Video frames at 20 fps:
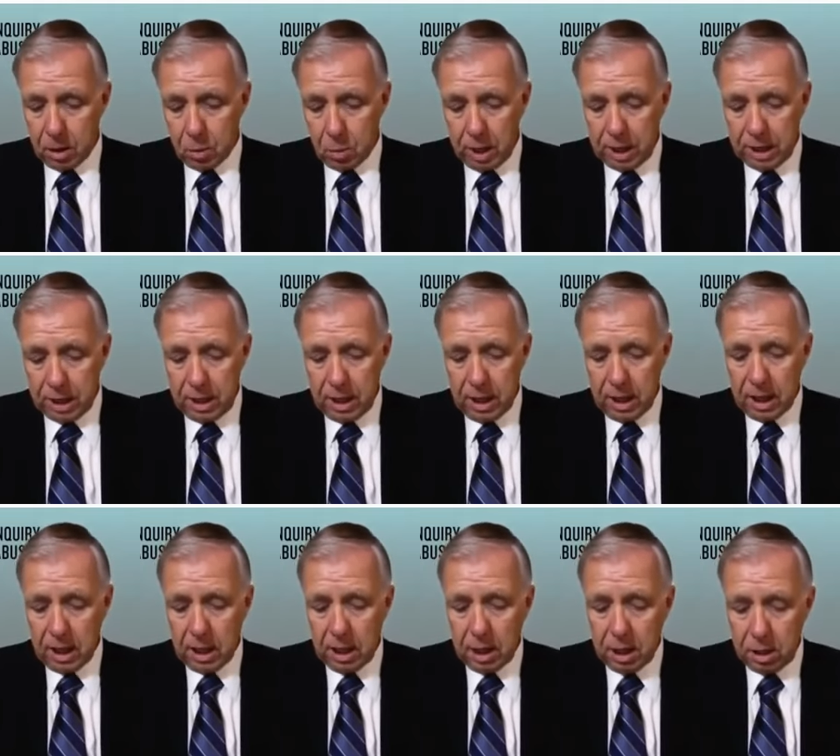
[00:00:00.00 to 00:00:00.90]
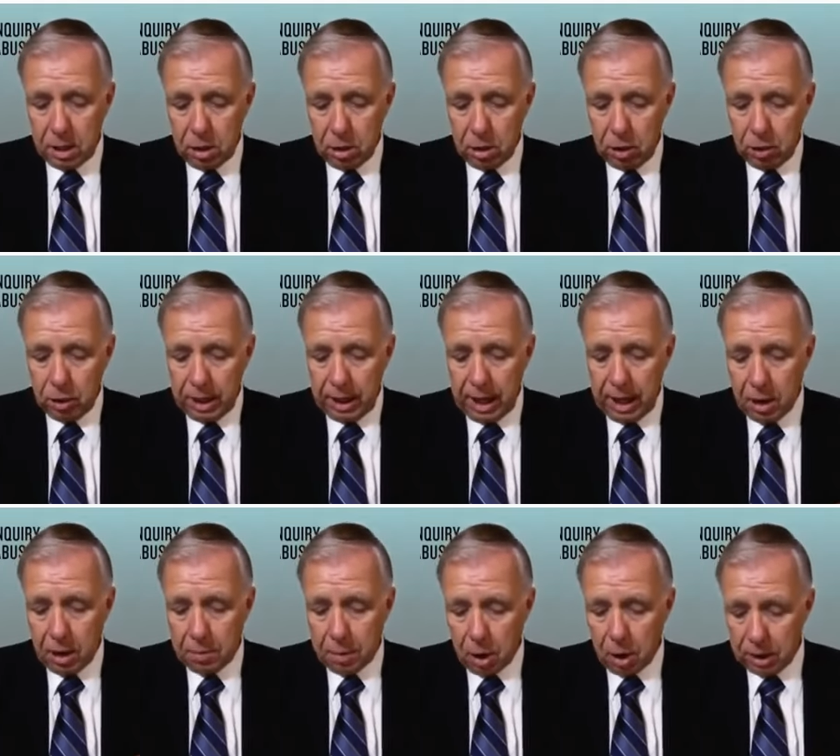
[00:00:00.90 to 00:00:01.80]
When you look at
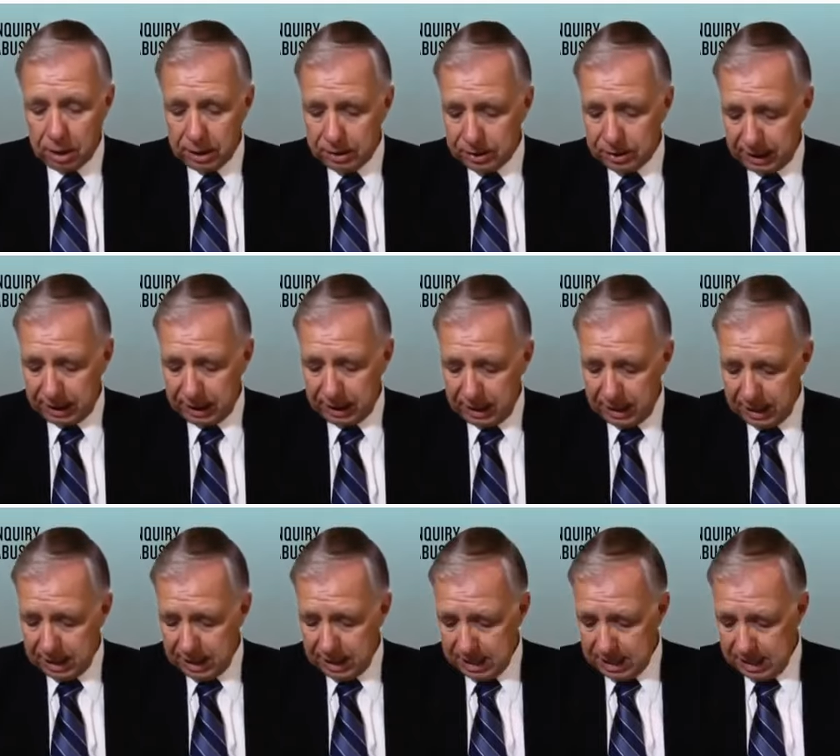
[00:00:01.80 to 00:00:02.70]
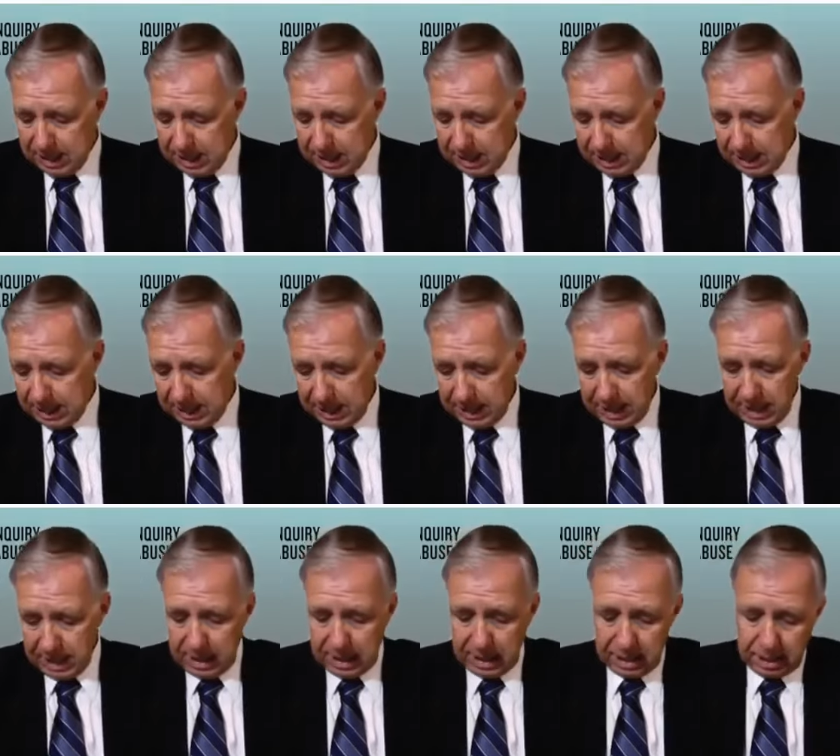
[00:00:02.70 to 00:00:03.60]
our policy and
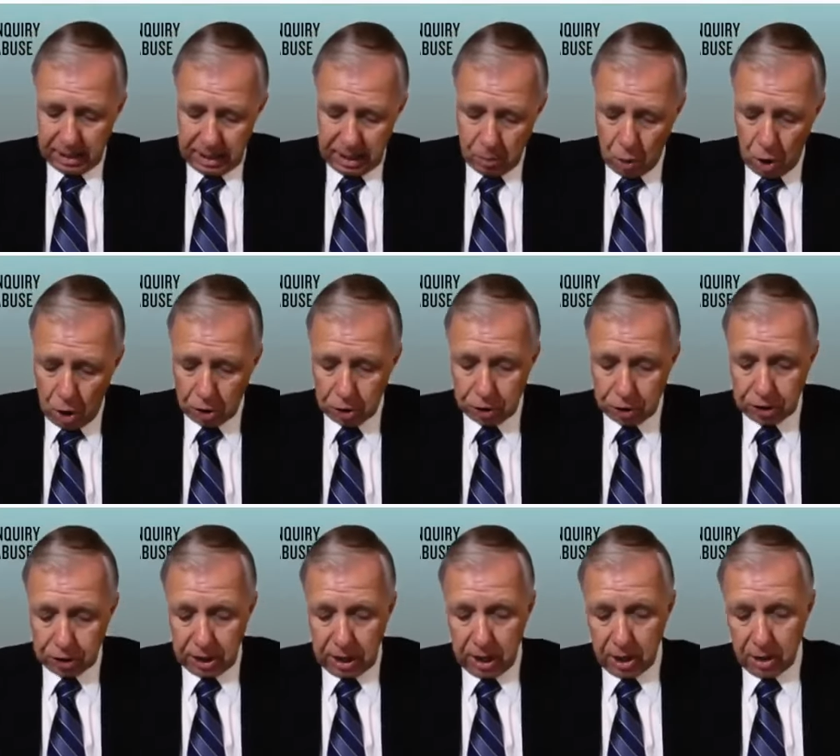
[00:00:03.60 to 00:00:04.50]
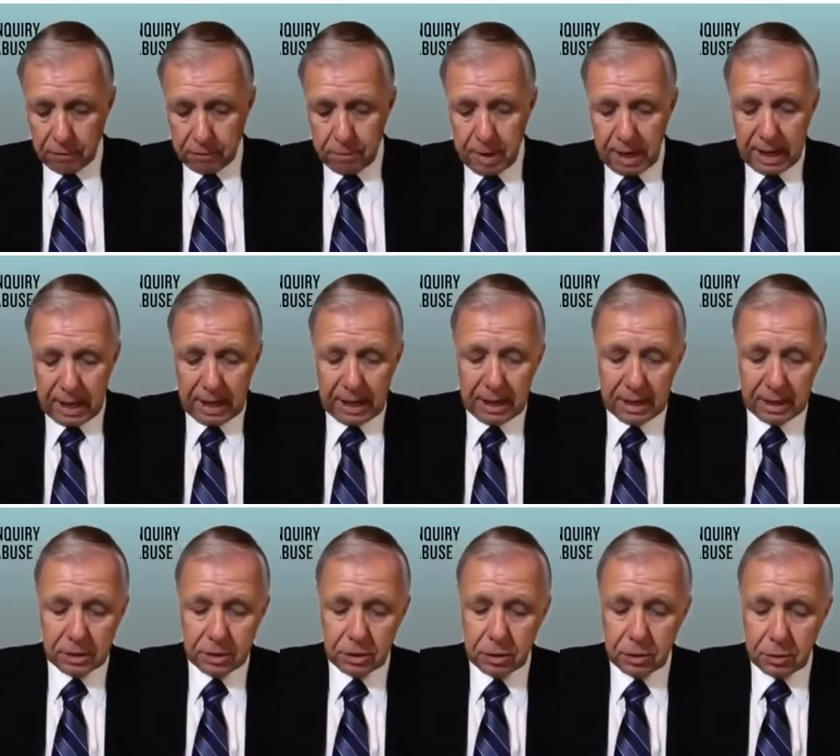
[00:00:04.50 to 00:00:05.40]
the Watchtower of May
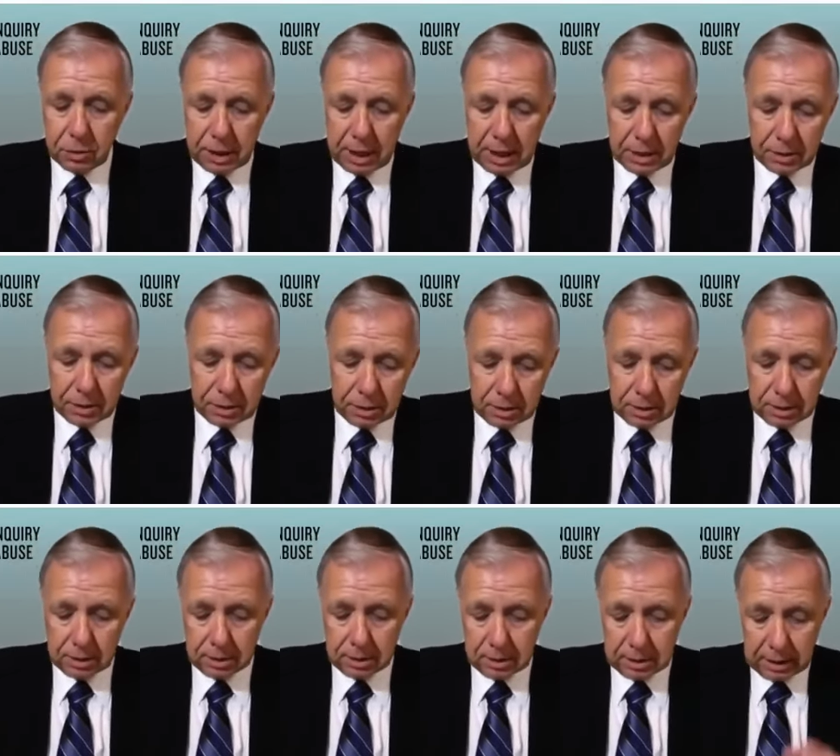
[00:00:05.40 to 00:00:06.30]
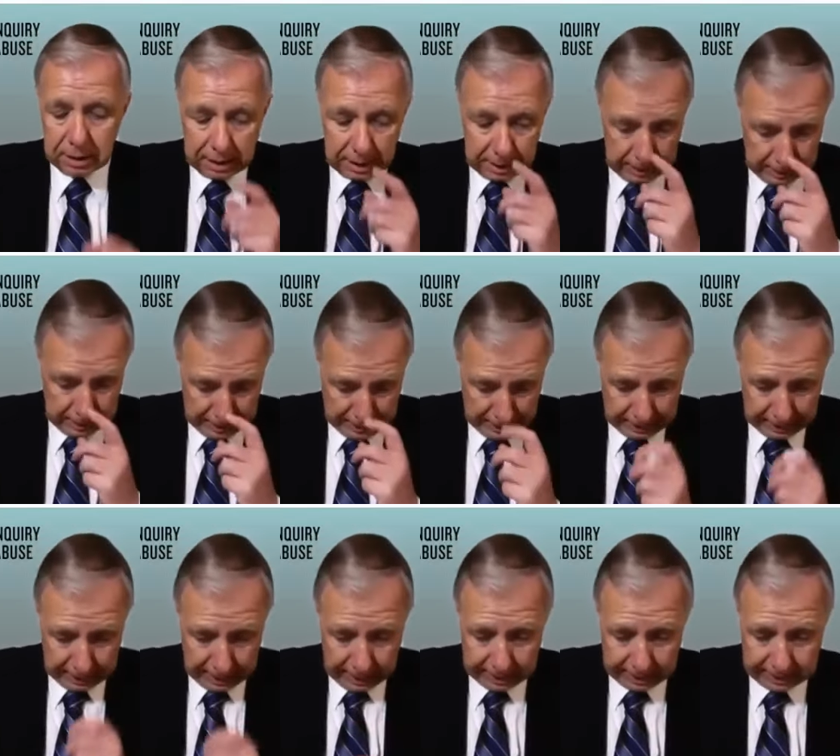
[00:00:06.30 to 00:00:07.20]

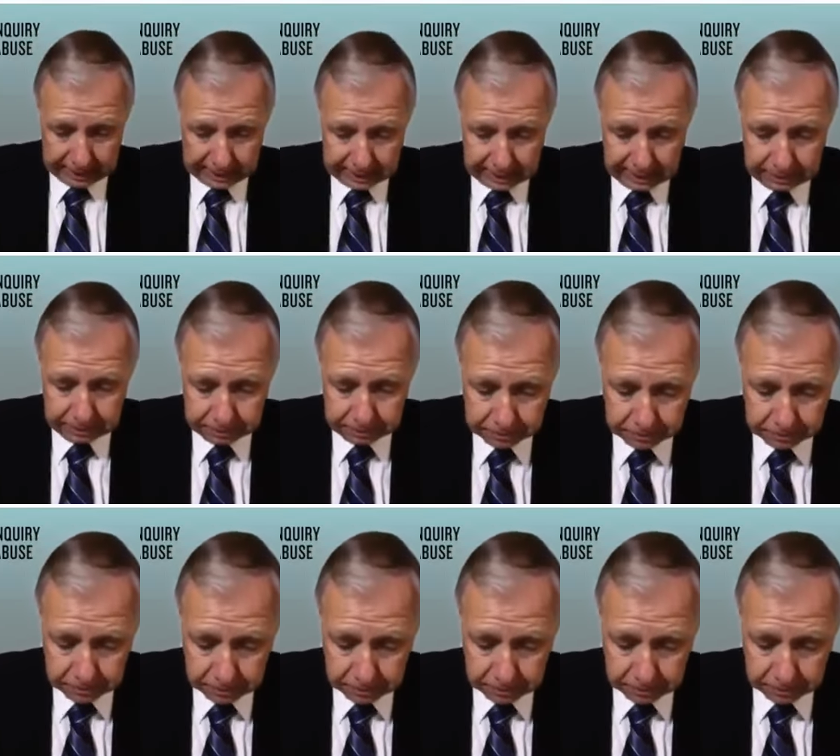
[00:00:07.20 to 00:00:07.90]
2019.